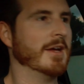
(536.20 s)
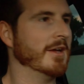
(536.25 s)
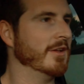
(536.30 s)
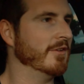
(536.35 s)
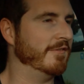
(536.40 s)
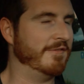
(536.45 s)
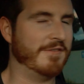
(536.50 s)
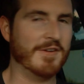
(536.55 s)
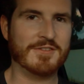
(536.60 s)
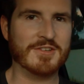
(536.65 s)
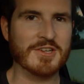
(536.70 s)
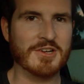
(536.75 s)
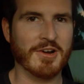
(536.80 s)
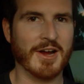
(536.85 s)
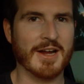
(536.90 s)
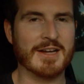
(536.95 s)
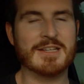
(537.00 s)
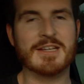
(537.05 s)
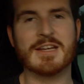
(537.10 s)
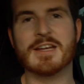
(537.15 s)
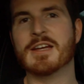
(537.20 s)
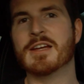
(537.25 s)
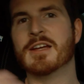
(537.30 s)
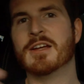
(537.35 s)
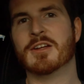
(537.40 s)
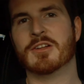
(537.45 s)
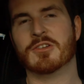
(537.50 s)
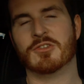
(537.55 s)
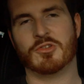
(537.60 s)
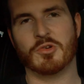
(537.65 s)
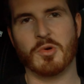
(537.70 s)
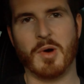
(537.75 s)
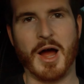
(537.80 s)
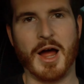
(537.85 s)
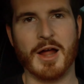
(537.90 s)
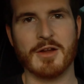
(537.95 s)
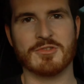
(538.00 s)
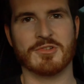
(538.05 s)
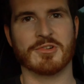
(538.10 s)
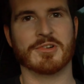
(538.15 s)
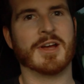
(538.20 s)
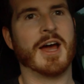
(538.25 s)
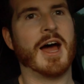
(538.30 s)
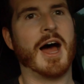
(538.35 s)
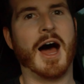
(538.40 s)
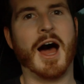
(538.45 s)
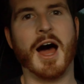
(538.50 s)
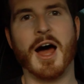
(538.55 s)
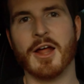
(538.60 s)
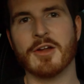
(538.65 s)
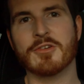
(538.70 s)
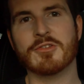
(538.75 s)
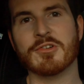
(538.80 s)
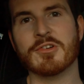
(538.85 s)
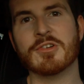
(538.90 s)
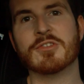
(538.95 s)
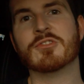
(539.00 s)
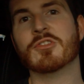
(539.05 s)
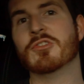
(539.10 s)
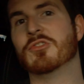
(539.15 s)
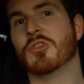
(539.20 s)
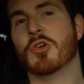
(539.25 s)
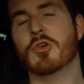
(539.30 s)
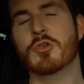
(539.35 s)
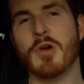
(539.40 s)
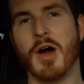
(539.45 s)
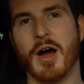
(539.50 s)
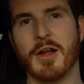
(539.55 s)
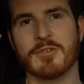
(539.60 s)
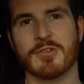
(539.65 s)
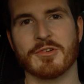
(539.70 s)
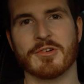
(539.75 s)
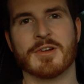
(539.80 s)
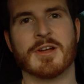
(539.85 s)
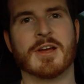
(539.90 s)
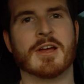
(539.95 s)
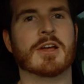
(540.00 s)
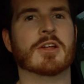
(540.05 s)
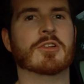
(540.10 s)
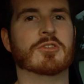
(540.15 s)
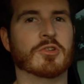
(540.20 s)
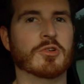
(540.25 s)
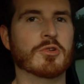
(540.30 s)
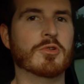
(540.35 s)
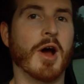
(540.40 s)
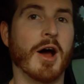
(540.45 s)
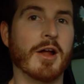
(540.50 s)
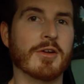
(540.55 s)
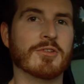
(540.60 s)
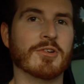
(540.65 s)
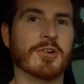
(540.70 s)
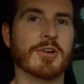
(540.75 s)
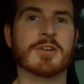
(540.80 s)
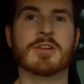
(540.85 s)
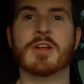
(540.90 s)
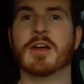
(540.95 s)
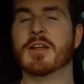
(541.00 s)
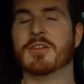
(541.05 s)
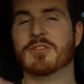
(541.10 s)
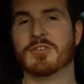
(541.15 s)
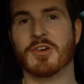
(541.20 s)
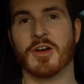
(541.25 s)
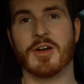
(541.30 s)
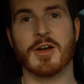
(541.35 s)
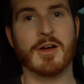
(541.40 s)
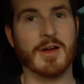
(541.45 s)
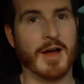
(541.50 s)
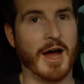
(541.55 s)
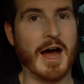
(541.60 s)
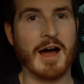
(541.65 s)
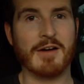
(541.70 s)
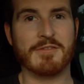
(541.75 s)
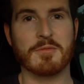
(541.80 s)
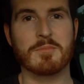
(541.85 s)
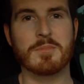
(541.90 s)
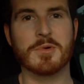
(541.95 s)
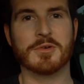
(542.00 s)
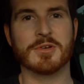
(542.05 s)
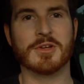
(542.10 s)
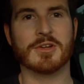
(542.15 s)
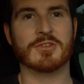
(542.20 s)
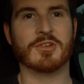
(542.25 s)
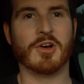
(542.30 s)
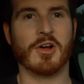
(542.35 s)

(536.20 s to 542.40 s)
fifty grand a year to one hundred, one hundred to two hundred, two hundred to half a million